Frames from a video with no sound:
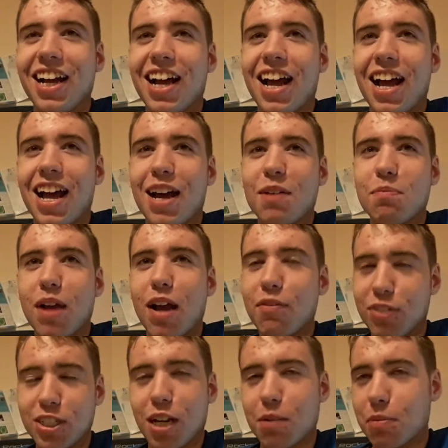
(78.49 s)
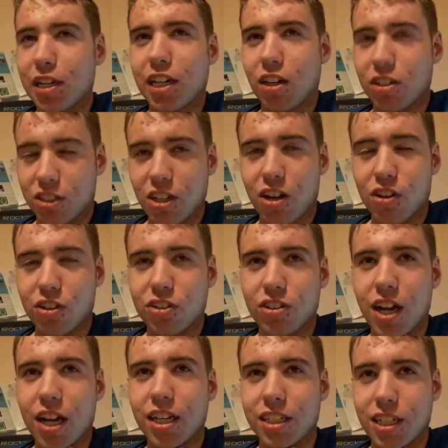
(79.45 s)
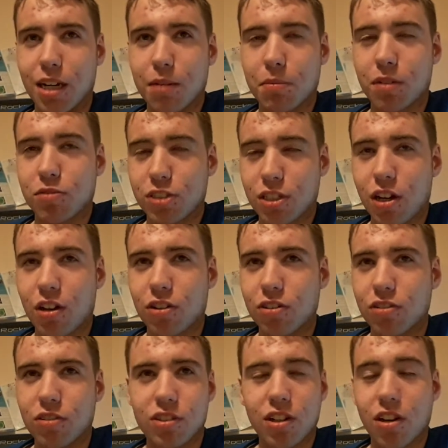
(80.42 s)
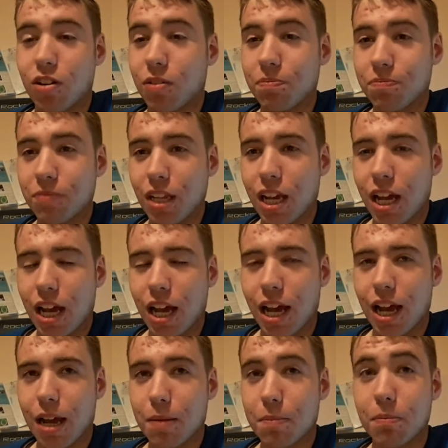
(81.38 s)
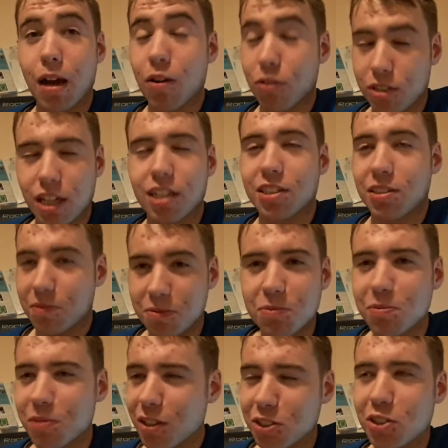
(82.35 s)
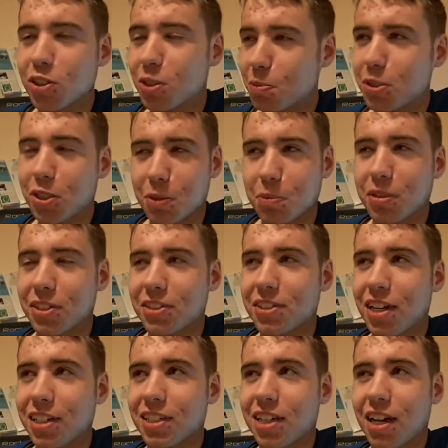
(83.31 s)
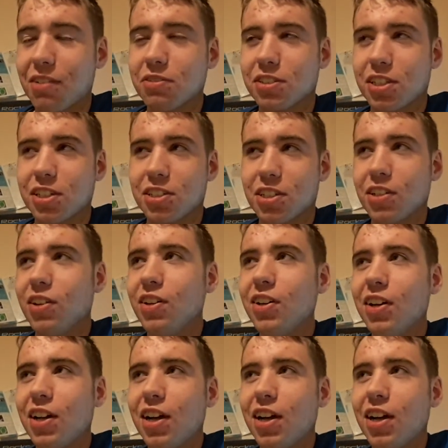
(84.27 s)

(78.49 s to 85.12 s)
Every time I got talking to her, any time I was talking to her at all, I was like, what's going to be done about the Tidy Towns this year?